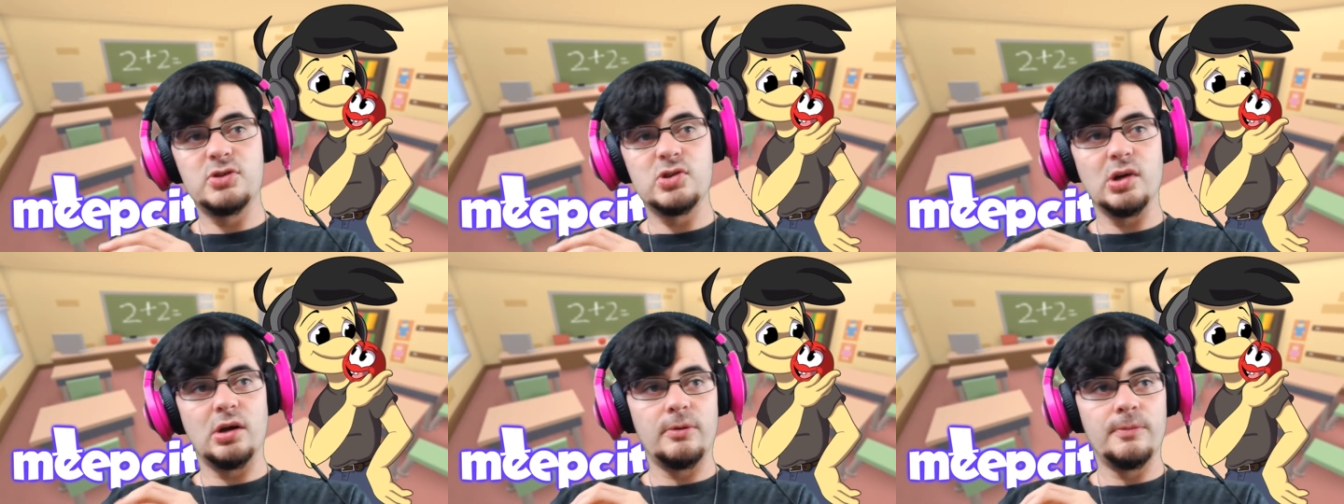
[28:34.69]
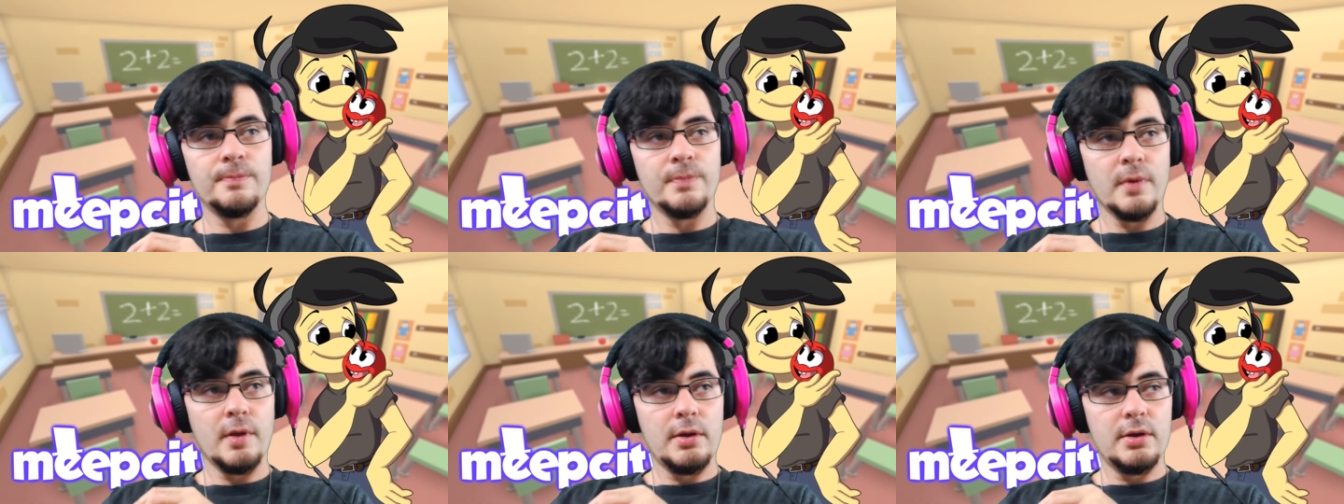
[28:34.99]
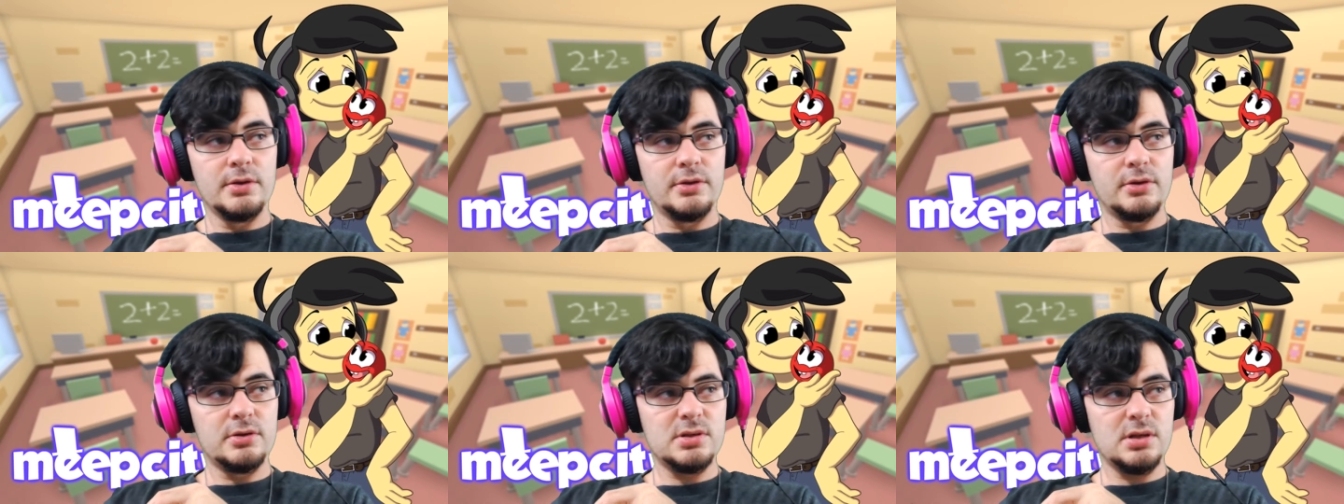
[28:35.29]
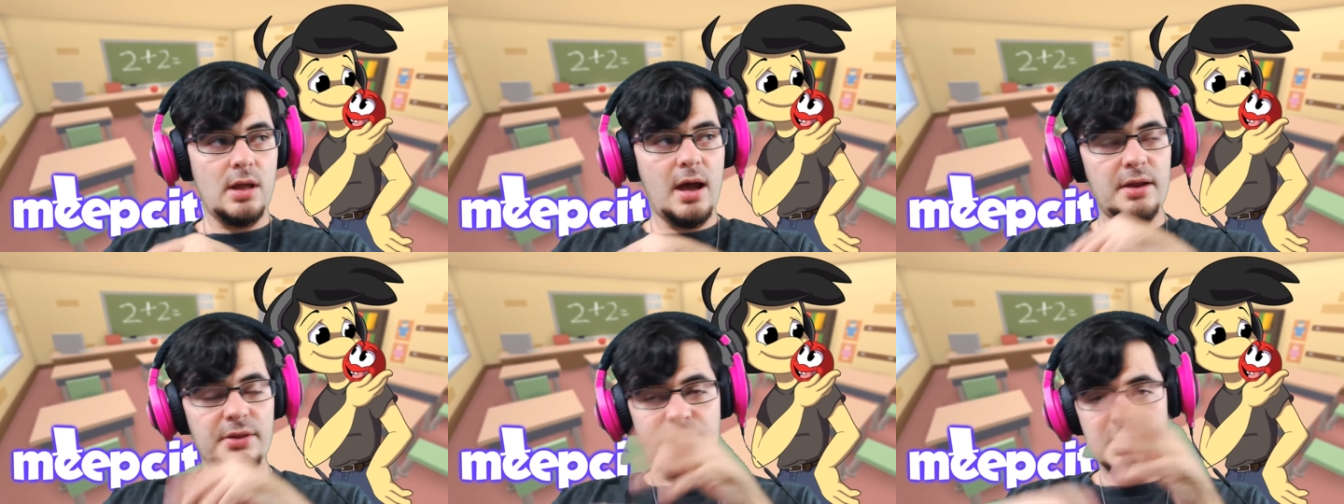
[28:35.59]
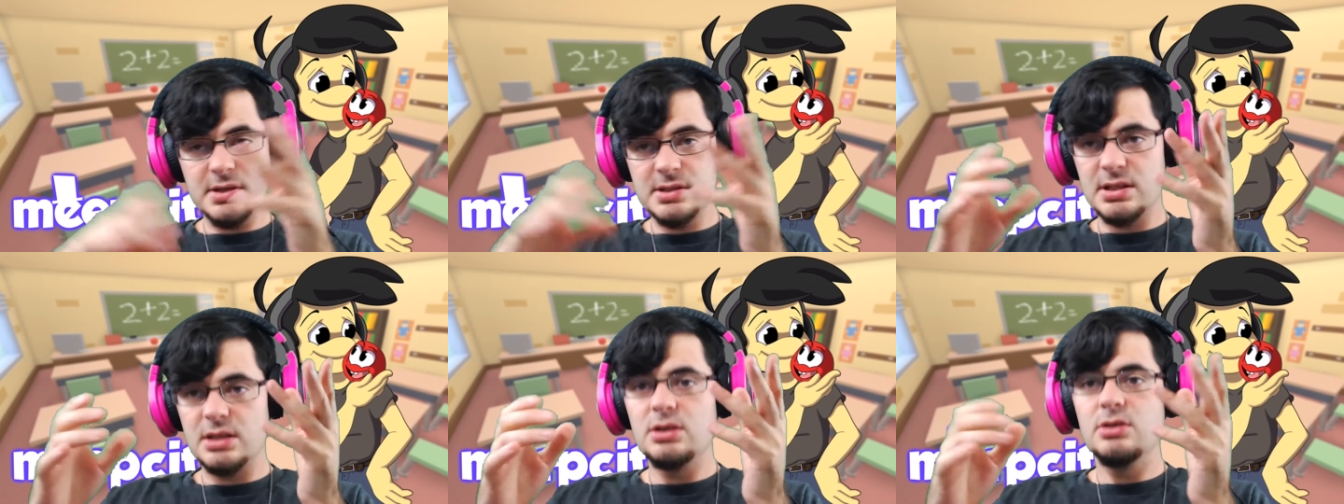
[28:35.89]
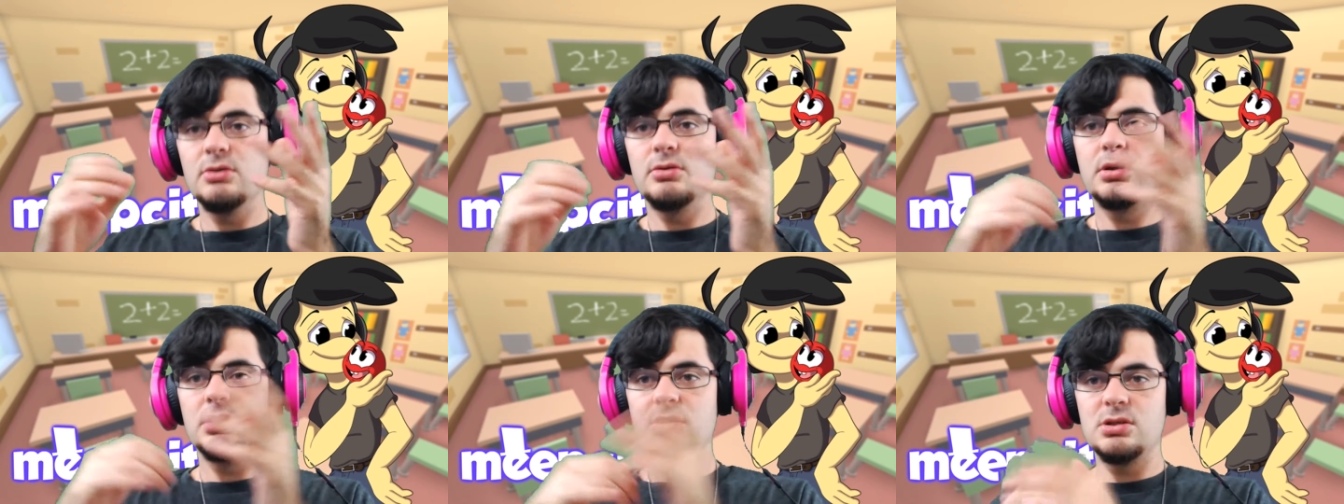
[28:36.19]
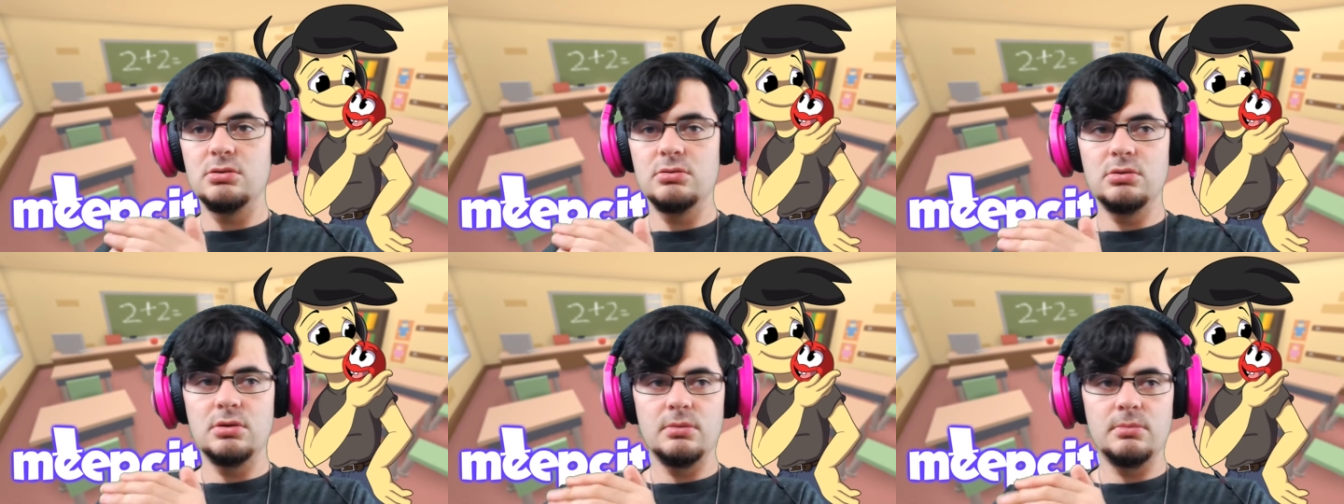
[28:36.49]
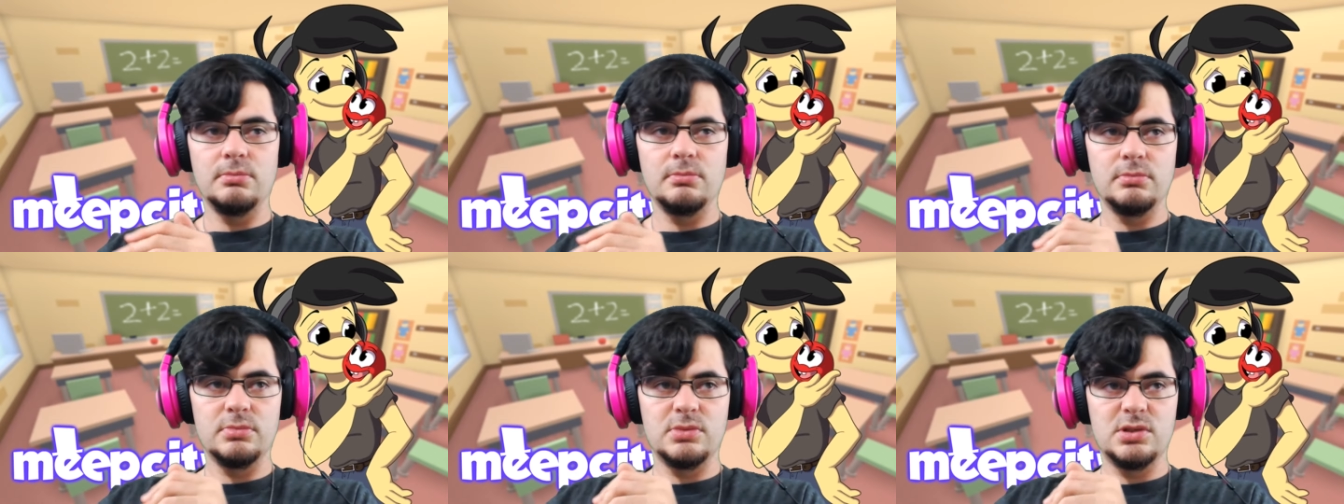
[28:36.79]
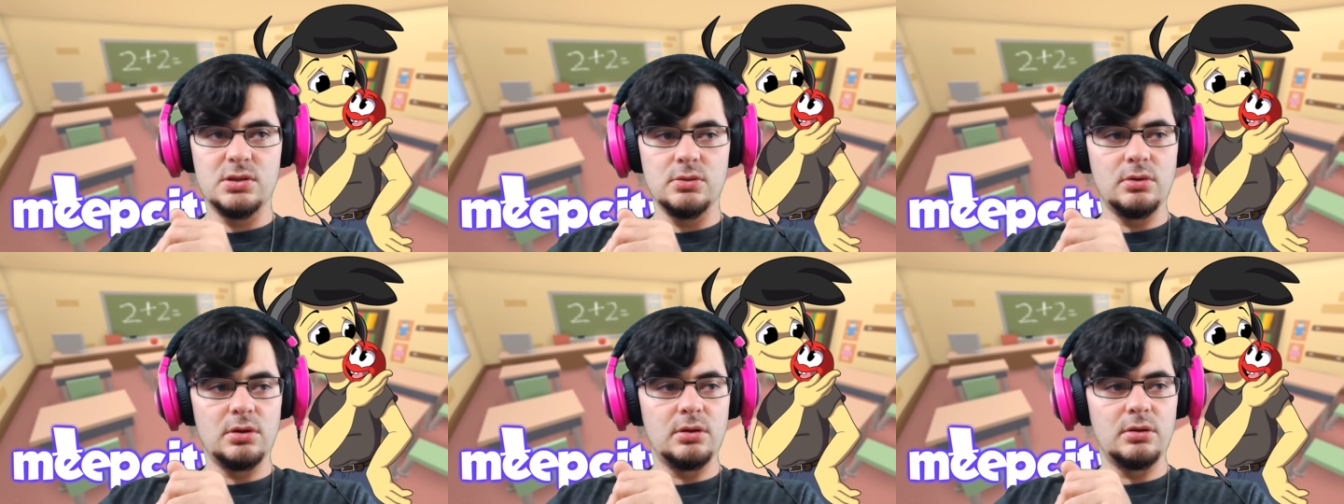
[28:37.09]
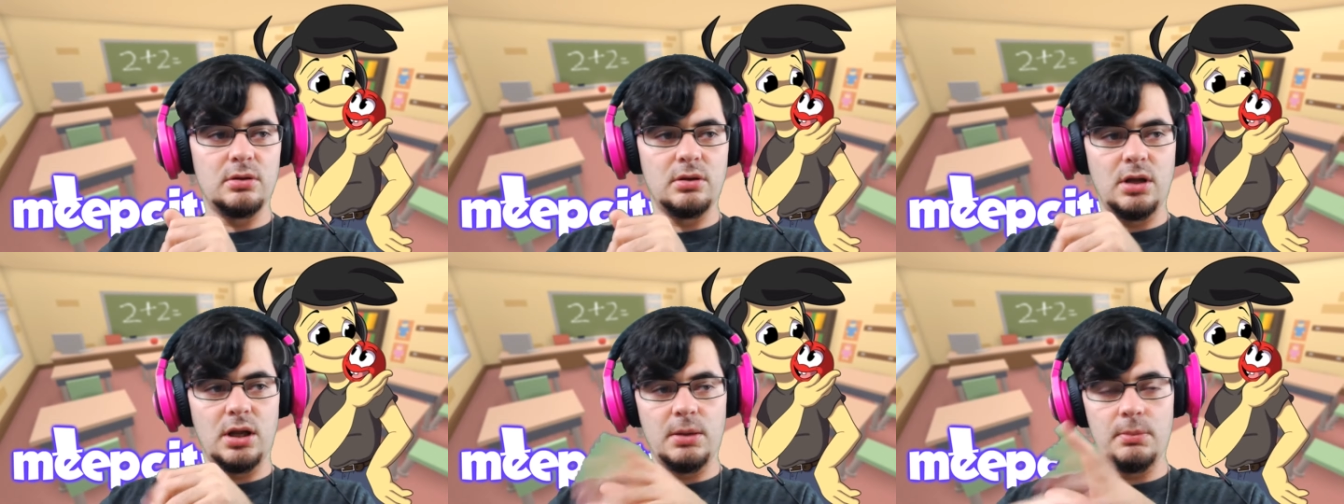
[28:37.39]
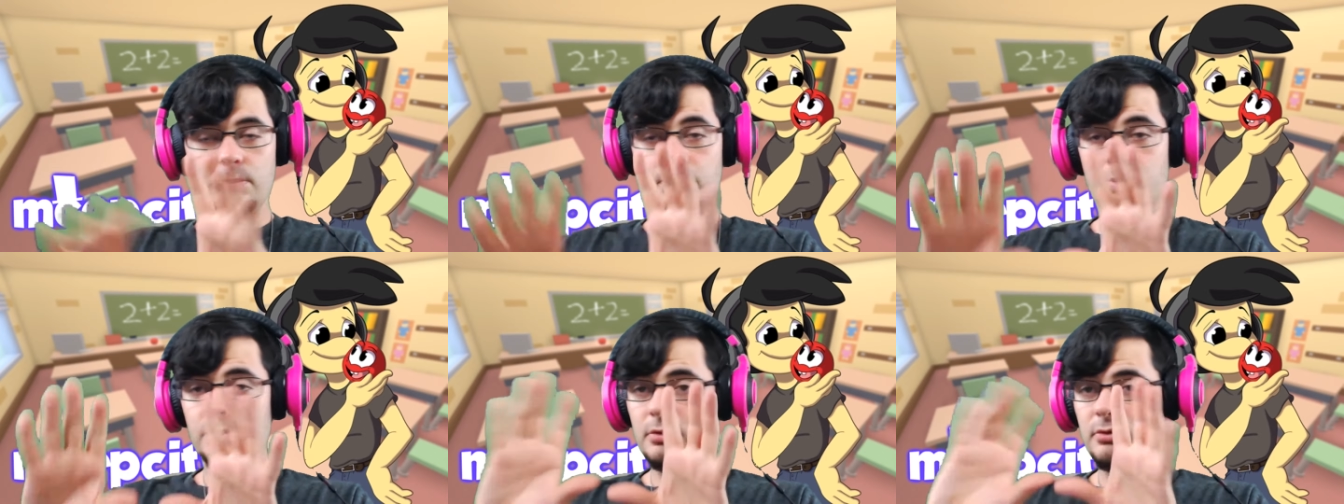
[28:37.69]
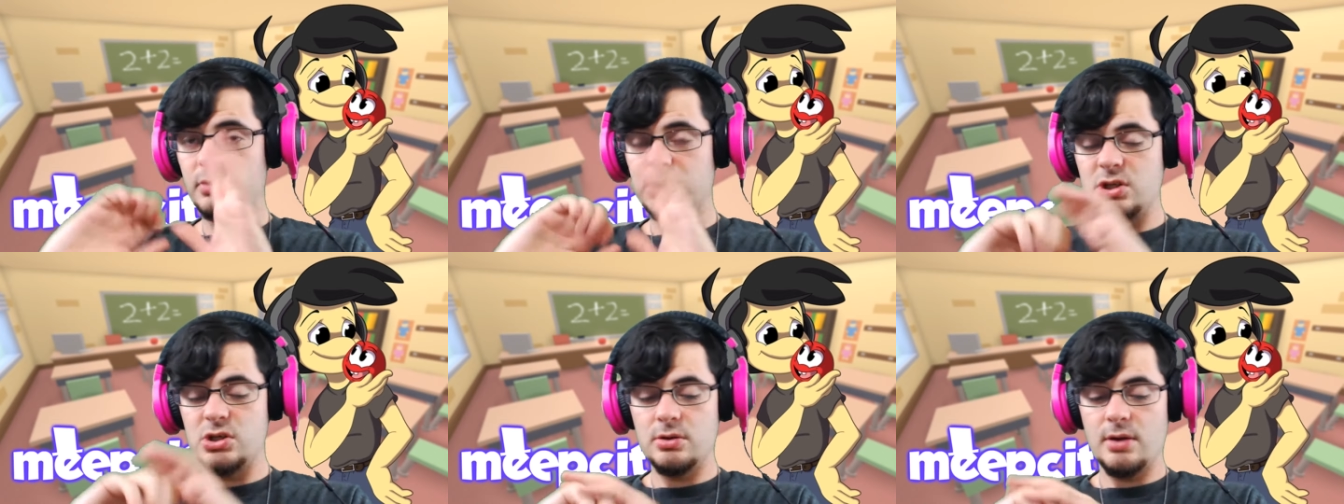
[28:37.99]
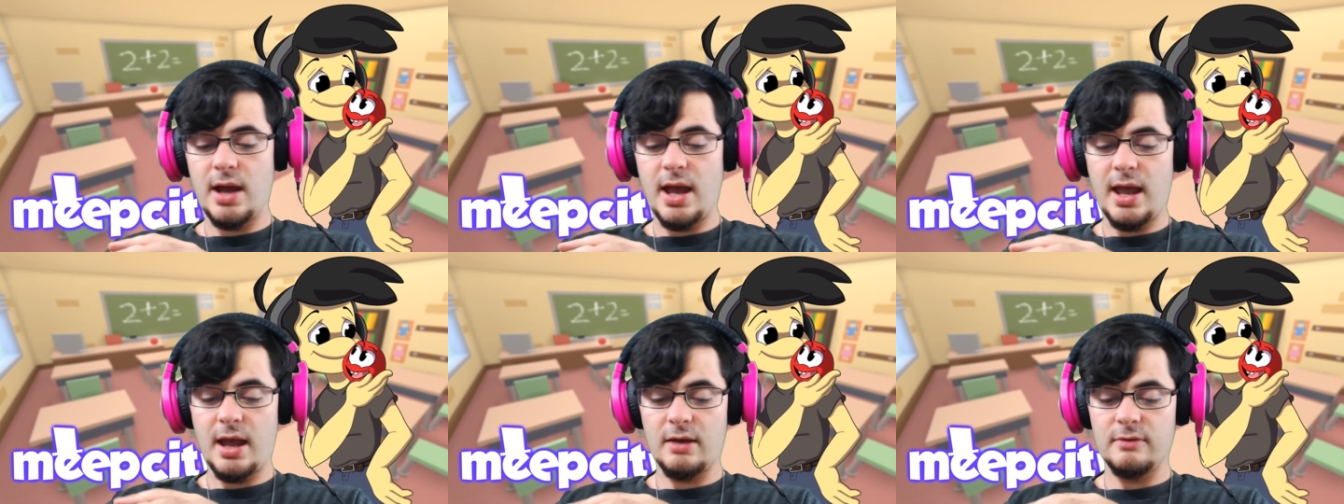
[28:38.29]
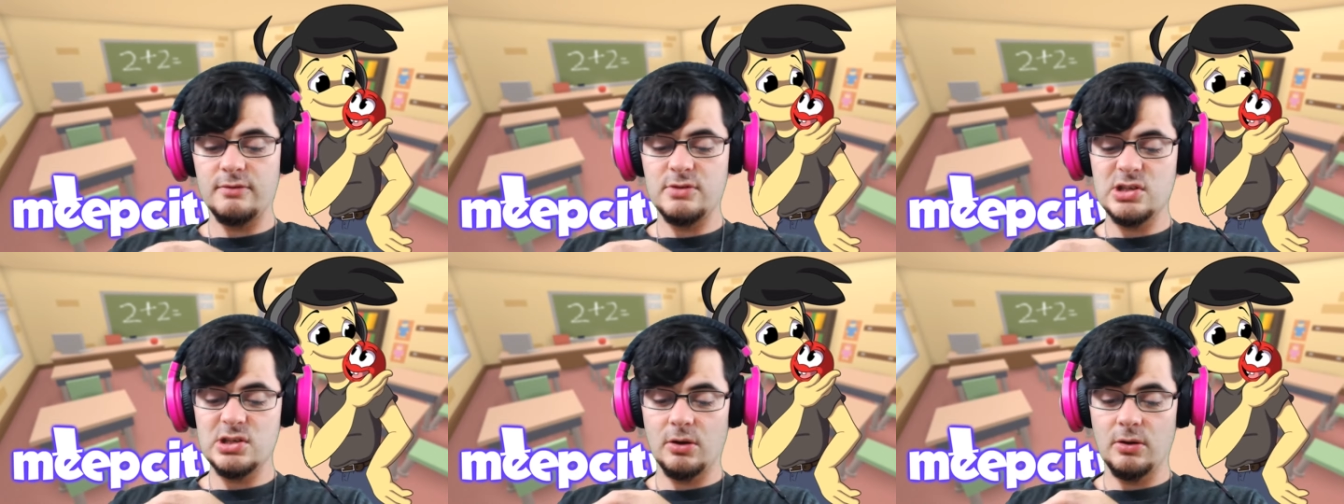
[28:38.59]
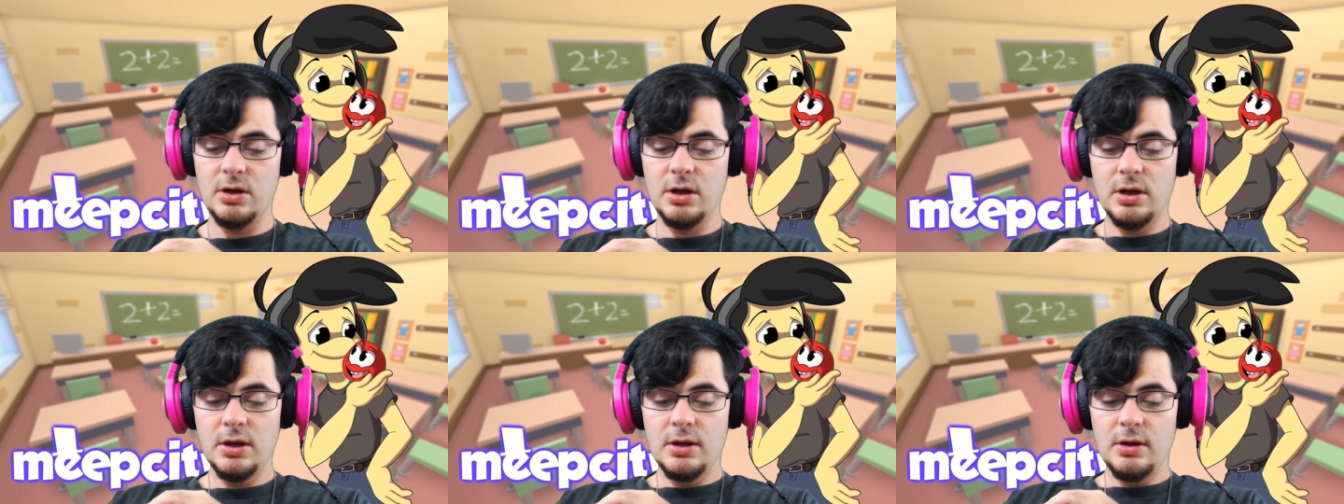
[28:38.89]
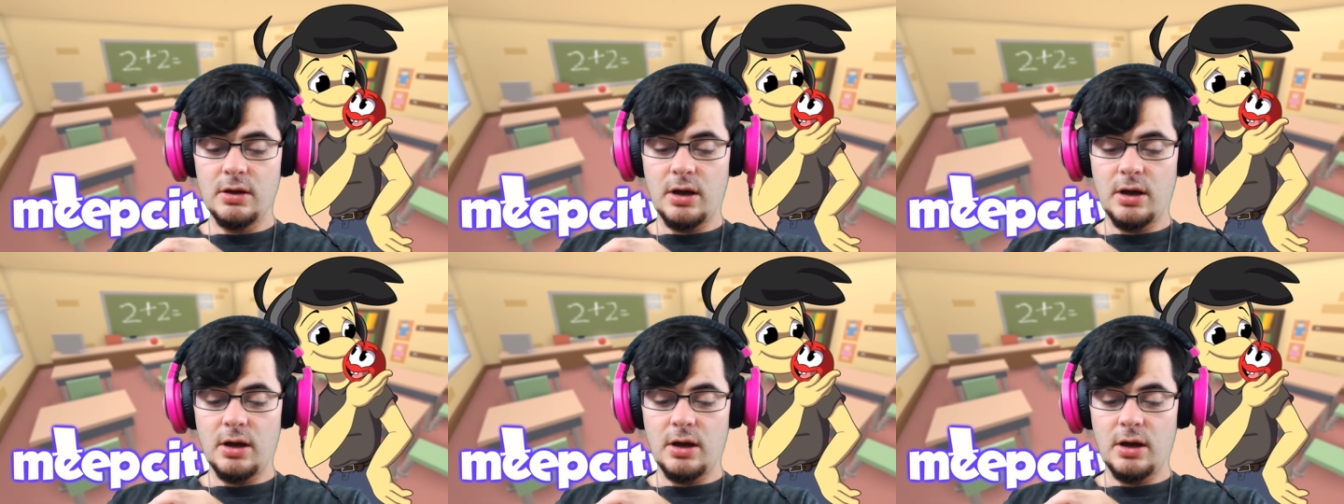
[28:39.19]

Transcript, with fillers: So there's a lot of things that you can do to to uh, improve what you have. So